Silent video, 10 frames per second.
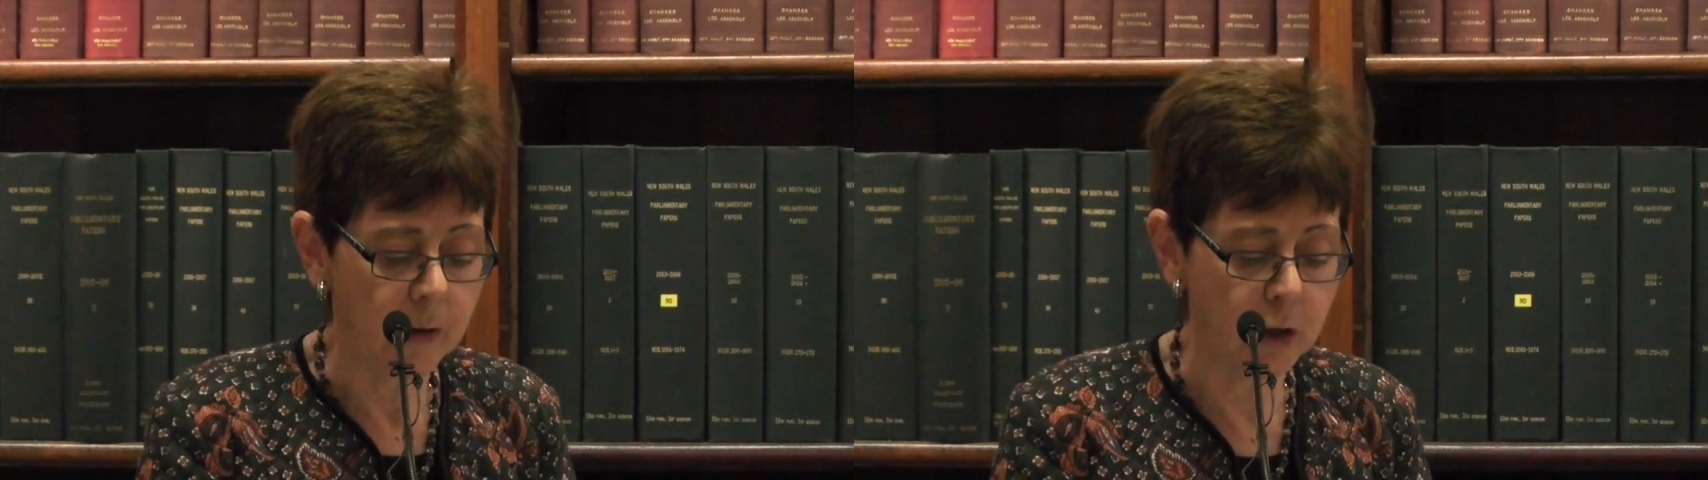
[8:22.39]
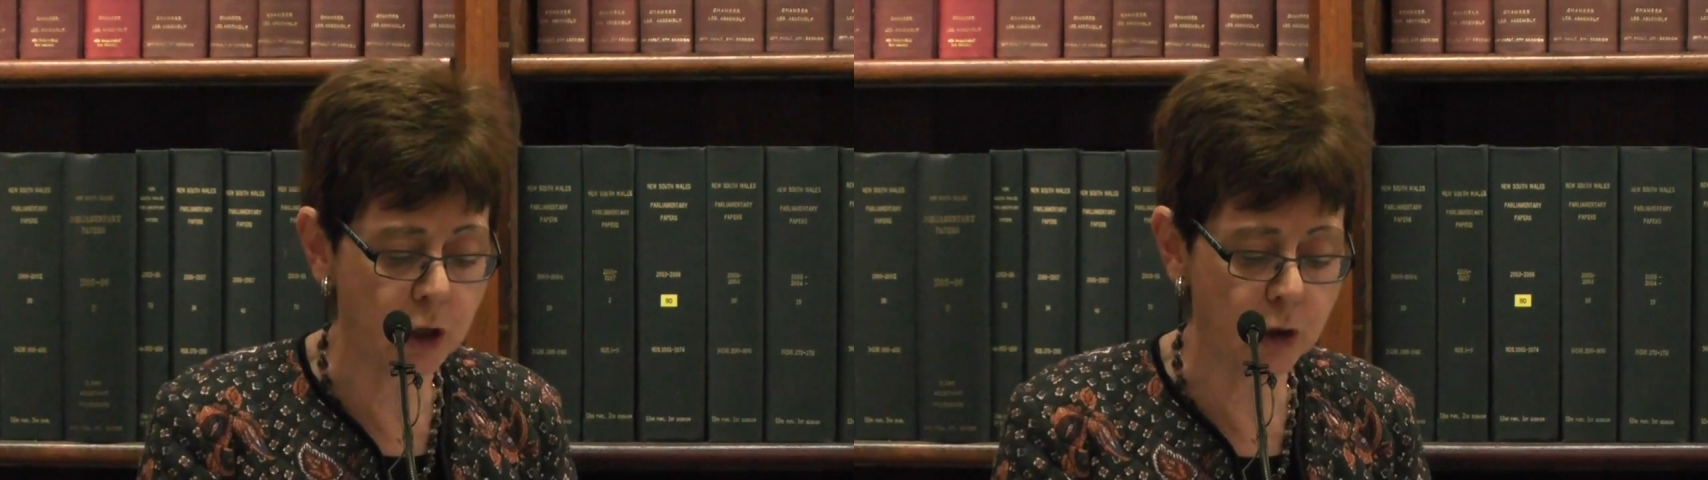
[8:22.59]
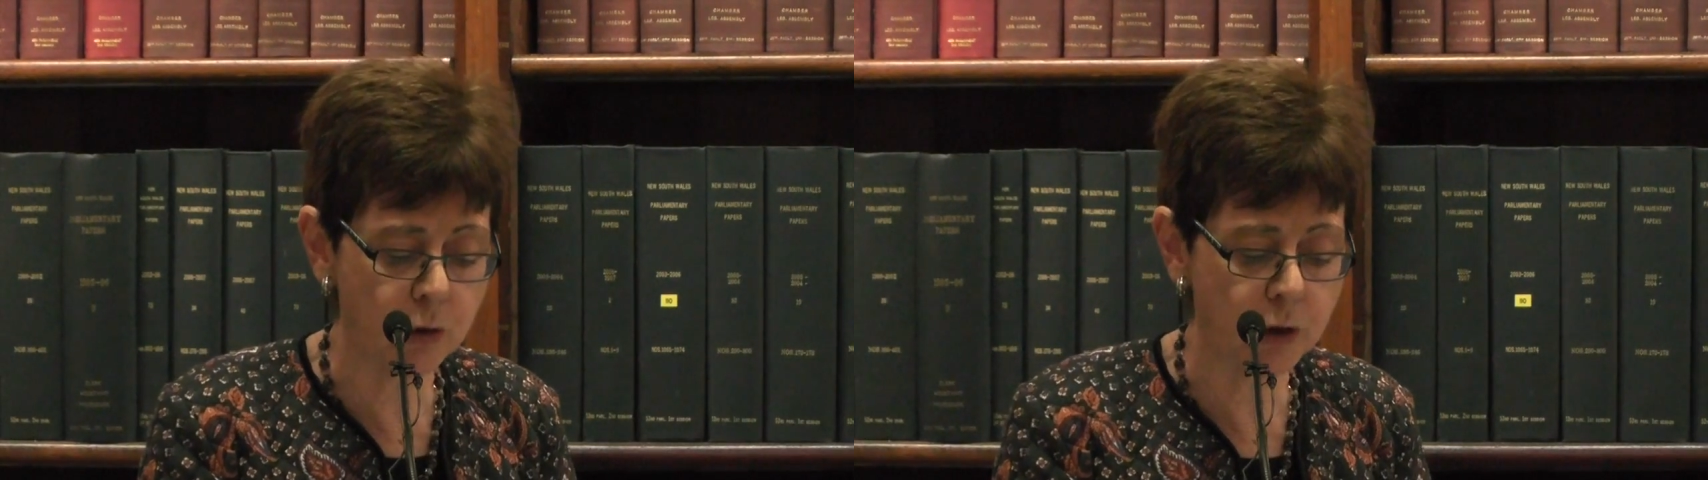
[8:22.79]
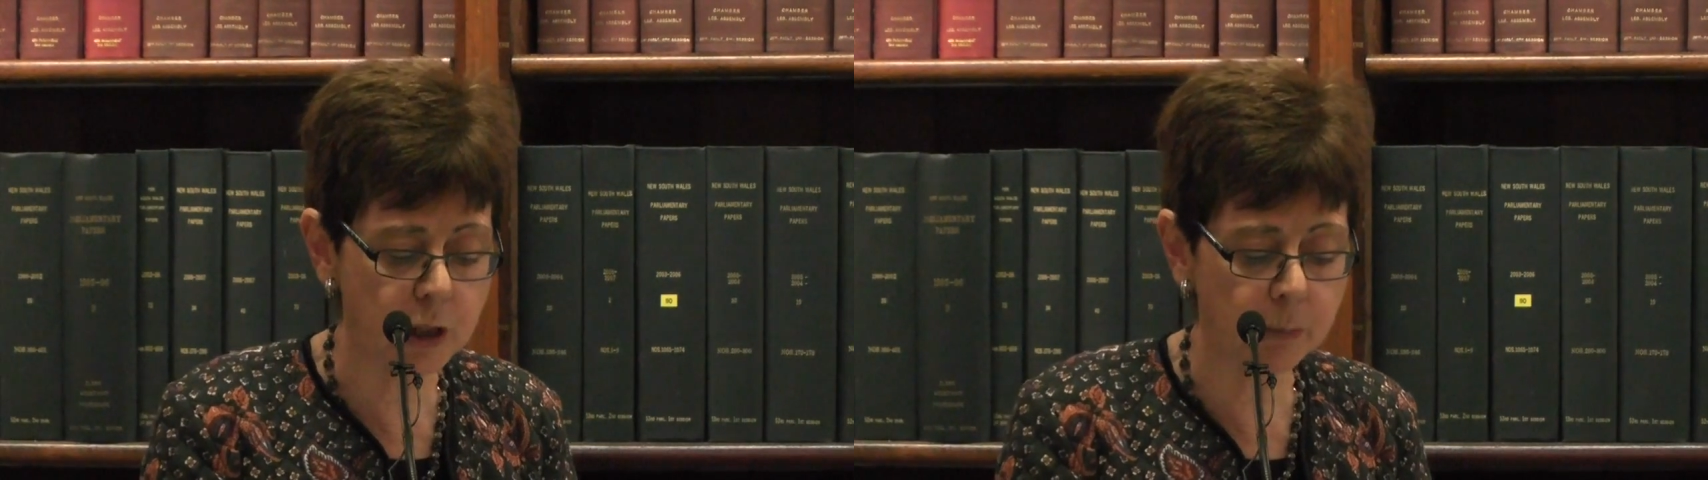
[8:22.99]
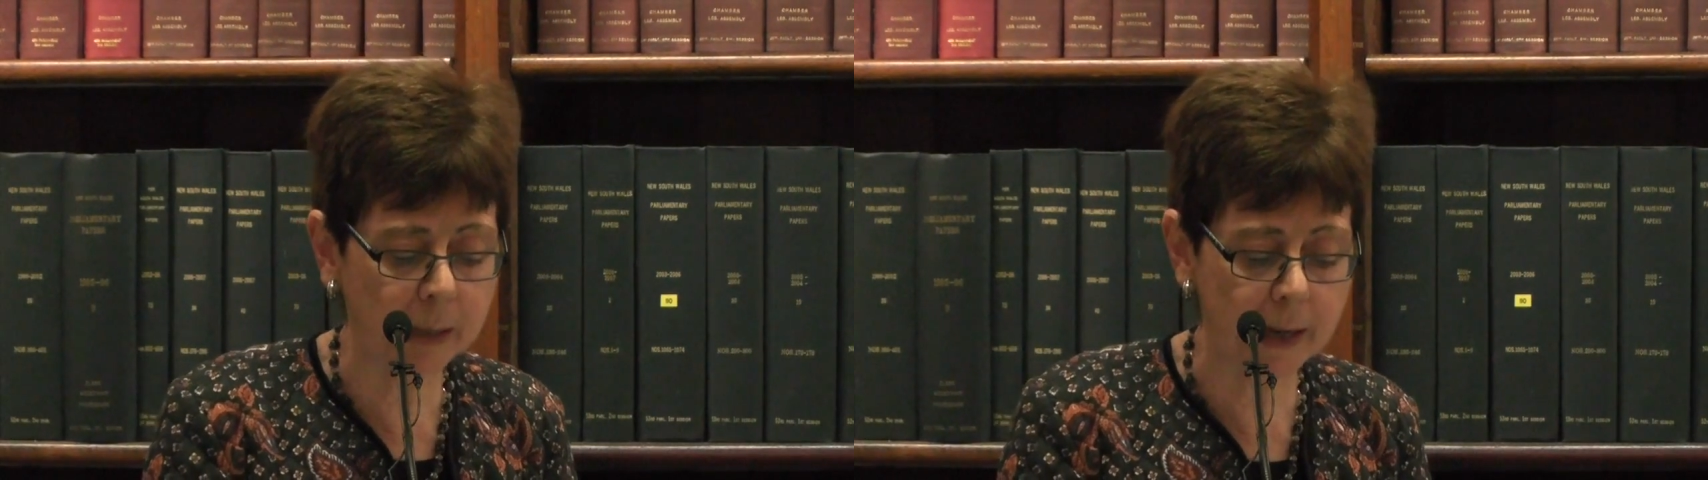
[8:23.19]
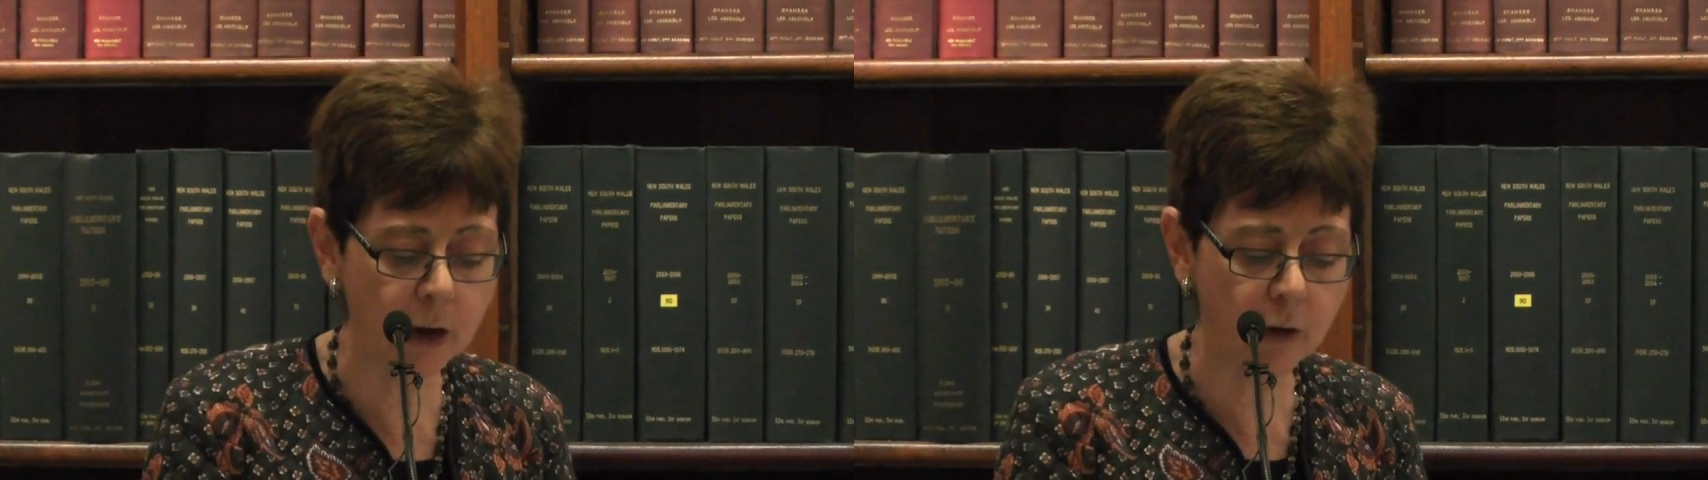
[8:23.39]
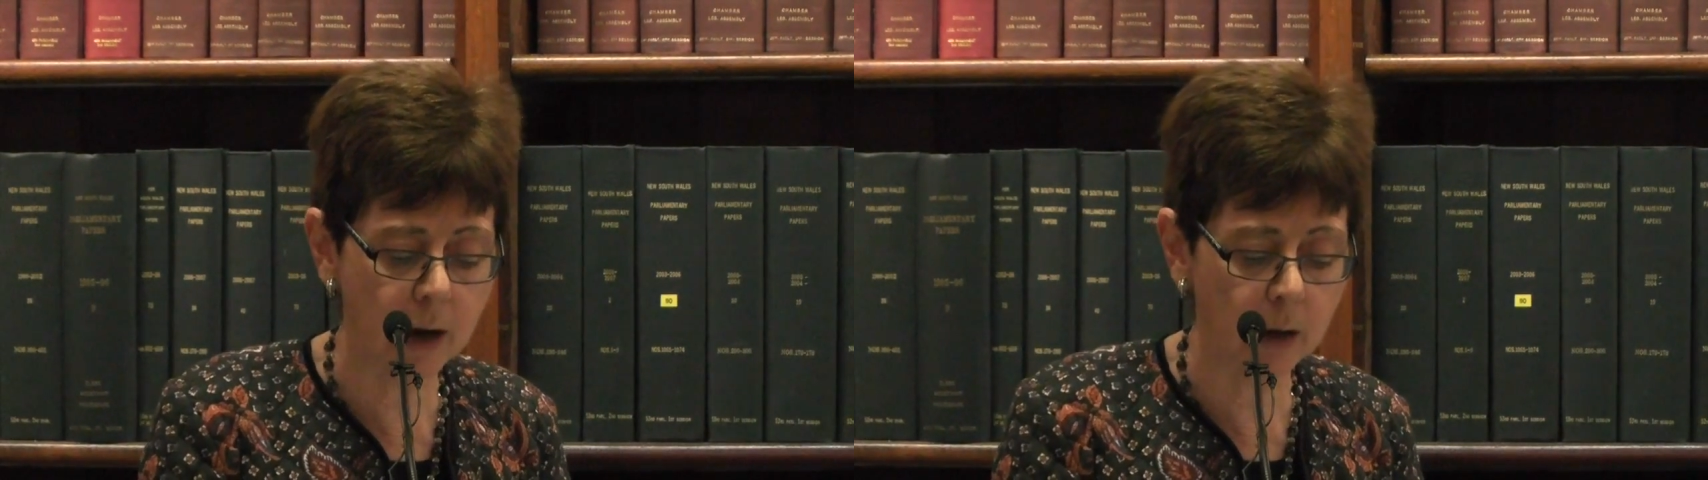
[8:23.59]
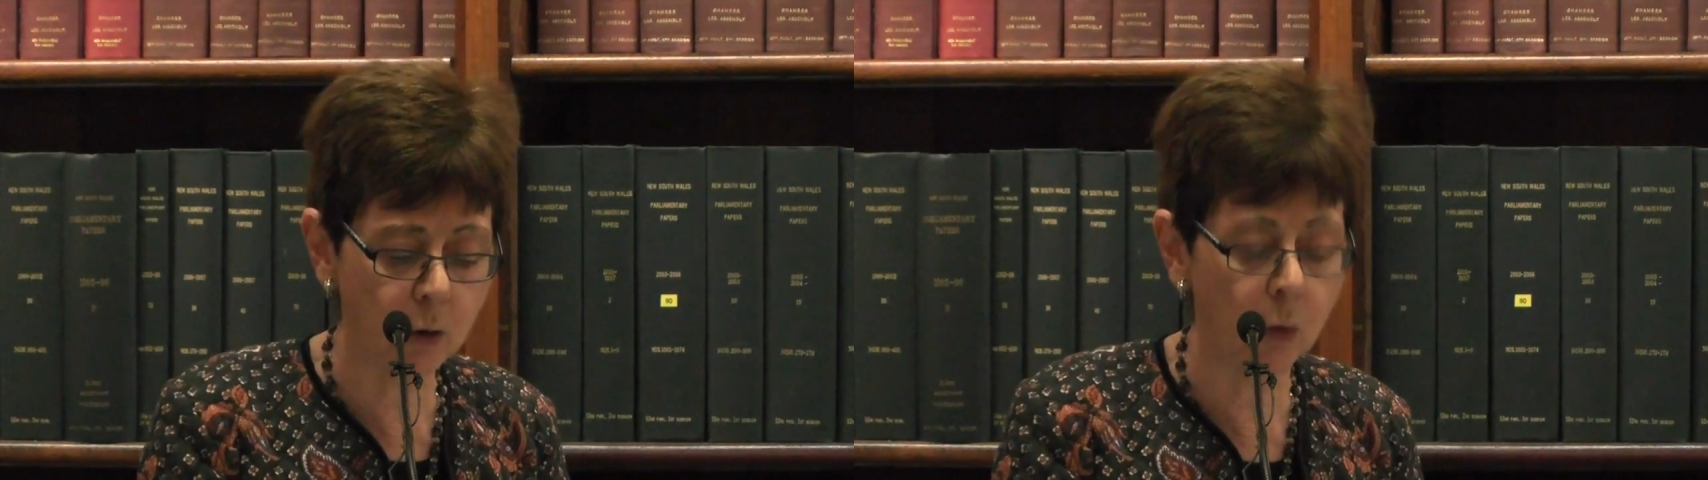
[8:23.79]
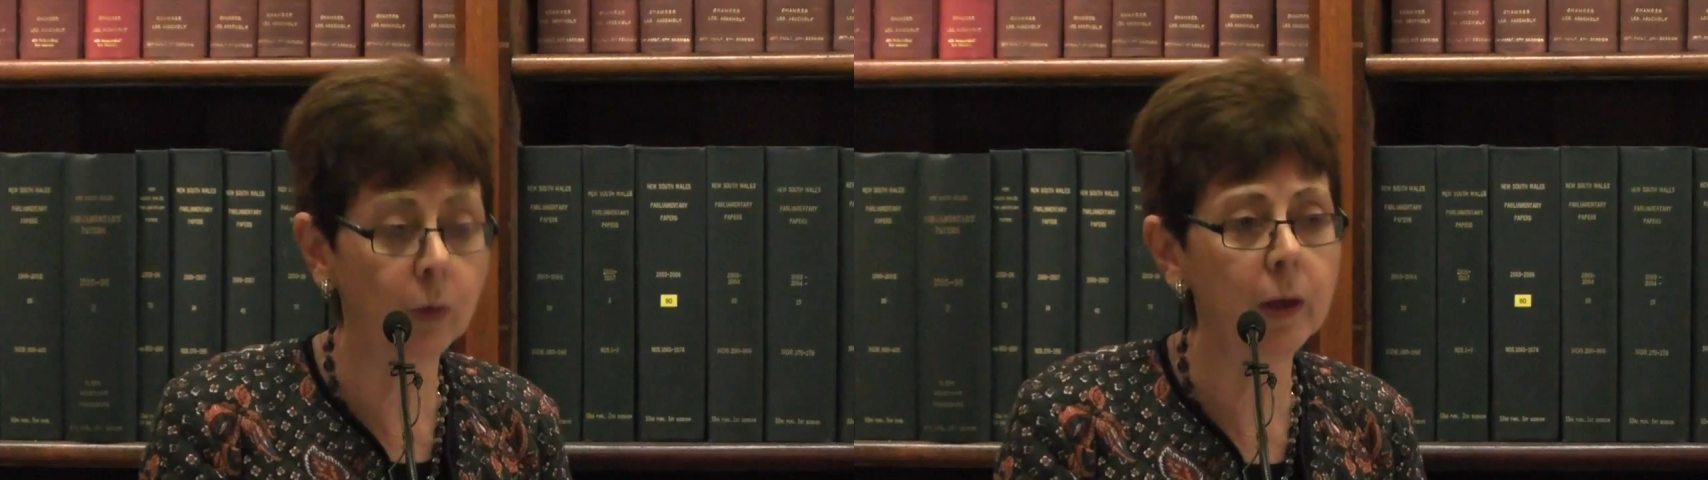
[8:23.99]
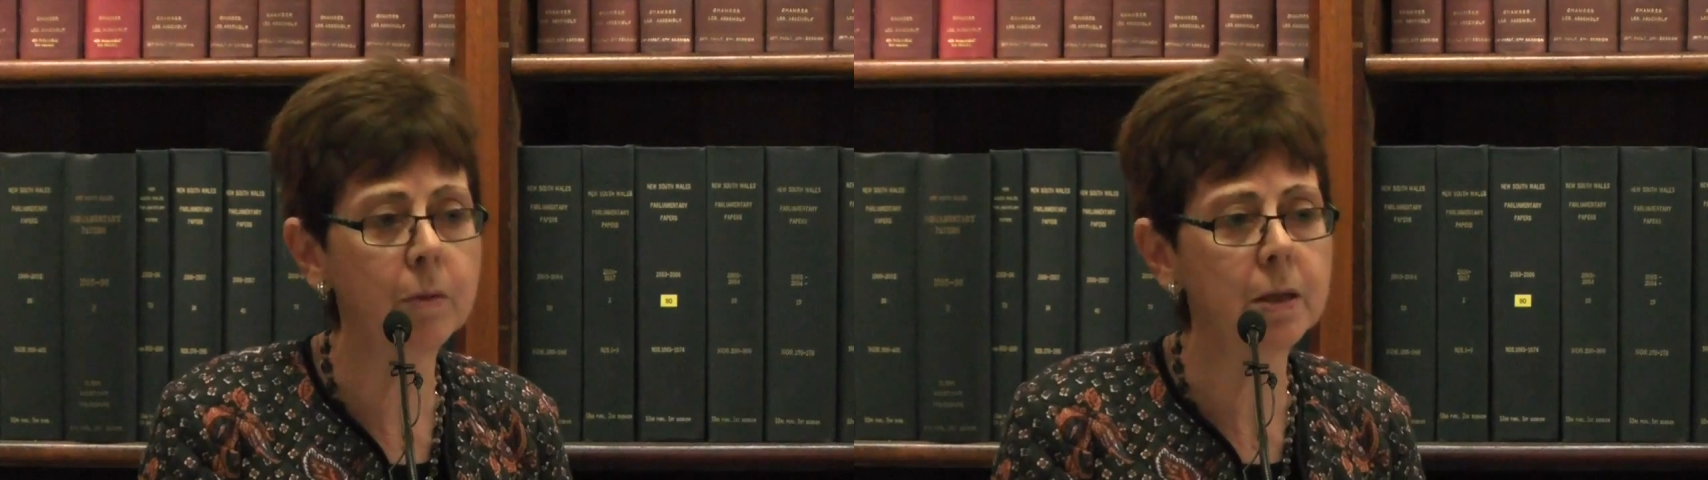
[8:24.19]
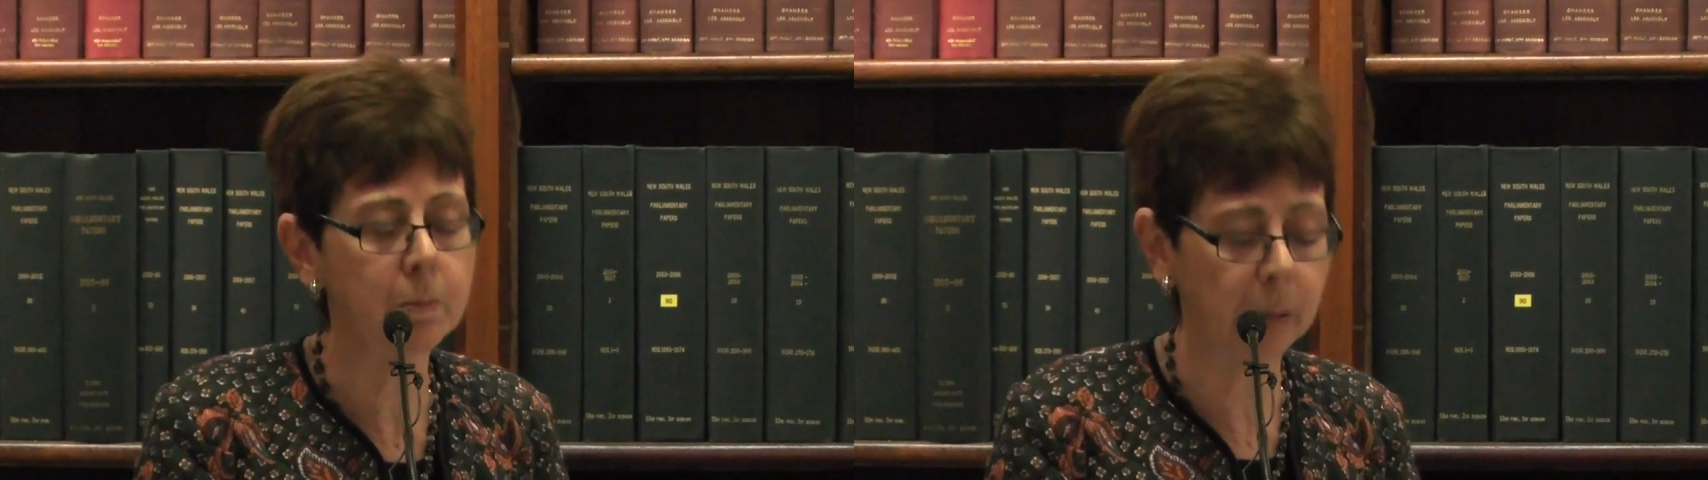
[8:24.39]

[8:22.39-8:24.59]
The children's playground, called Libby's